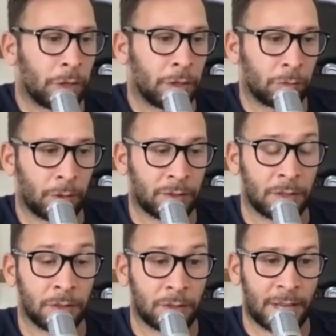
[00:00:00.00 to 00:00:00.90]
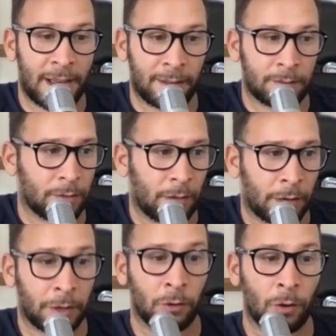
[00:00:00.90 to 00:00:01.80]
really interesting stats. I
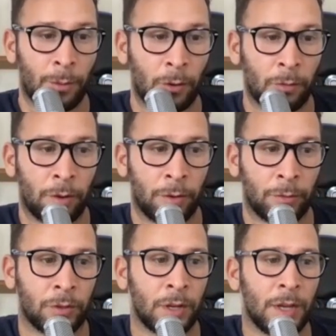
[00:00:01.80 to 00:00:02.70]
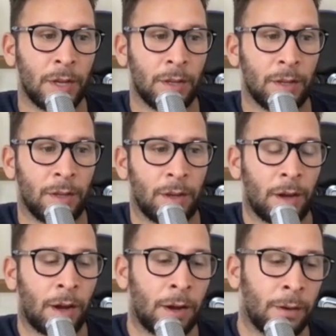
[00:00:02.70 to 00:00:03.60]
didn't know about those.
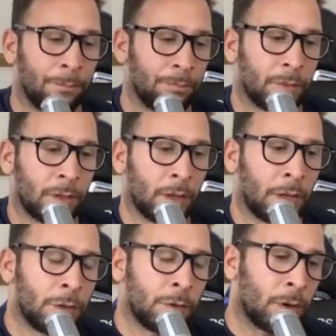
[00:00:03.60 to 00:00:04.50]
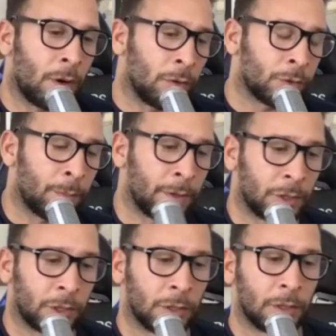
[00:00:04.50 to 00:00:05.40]
And you also
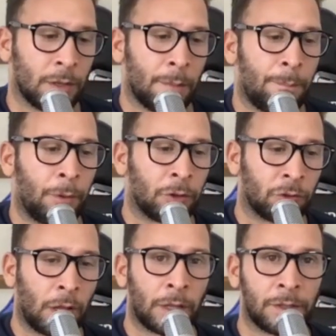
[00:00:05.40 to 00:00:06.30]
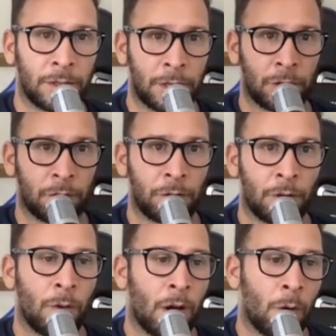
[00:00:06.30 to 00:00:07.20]
mentioned personalization,
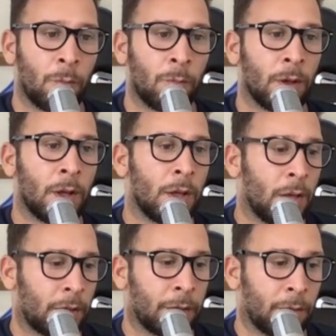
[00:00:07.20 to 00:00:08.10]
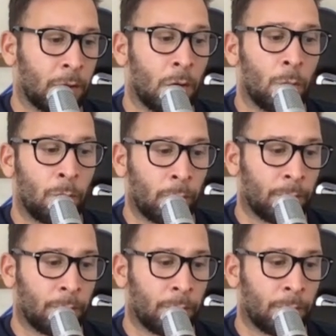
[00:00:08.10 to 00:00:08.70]
how